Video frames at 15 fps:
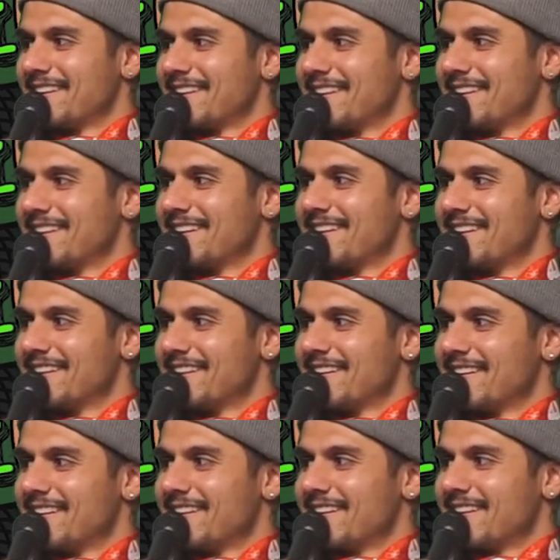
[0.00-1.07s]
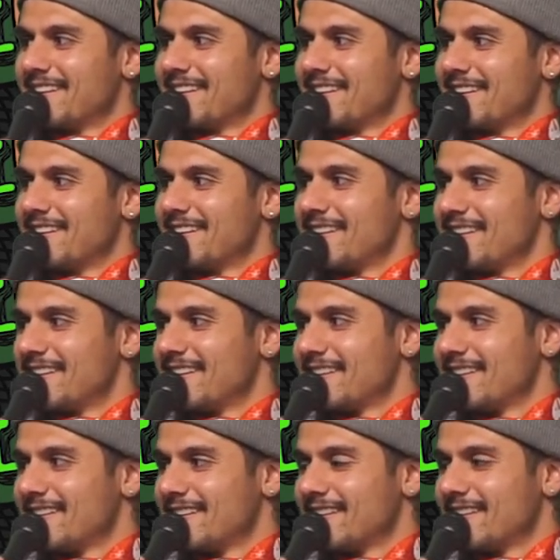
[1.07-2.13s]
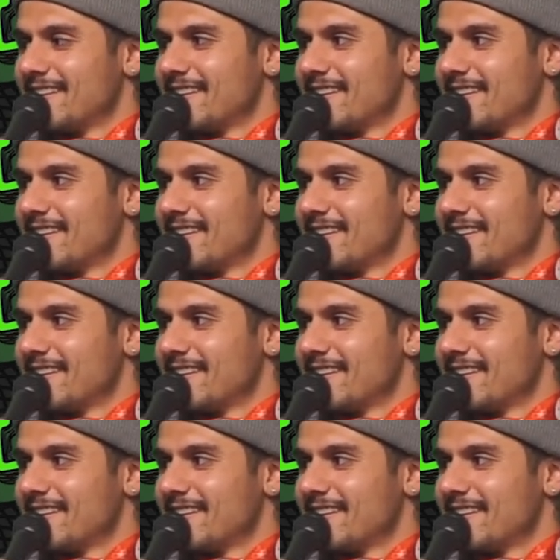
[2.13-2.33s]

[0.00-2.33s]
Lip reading: No words are spoken by the person on screen.